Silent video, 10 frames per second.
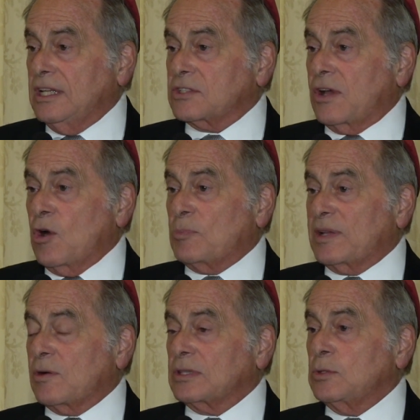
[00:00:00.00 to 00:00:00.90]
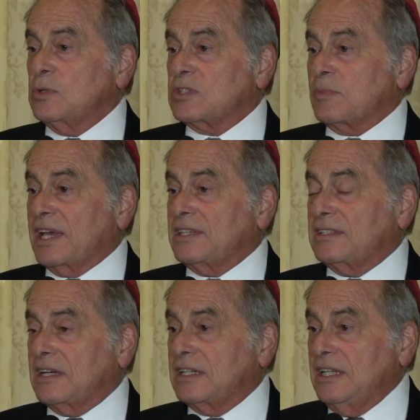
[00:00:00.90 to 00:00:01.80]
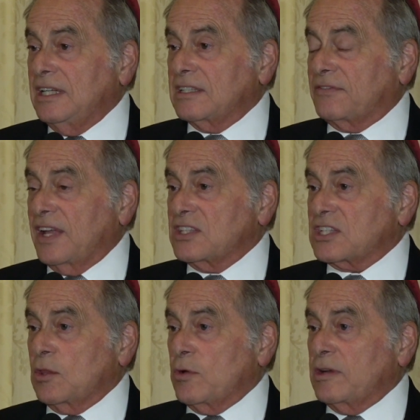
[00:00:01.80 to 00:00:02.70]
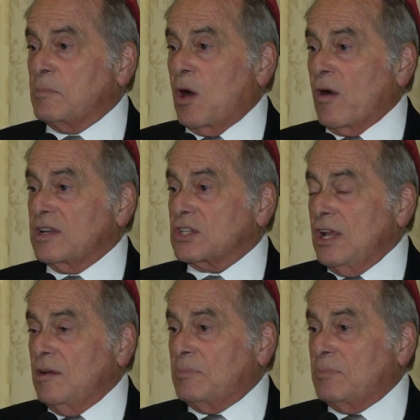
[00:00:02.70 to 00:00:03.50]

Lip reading: so I hope I don't lose my defense lawyer bars,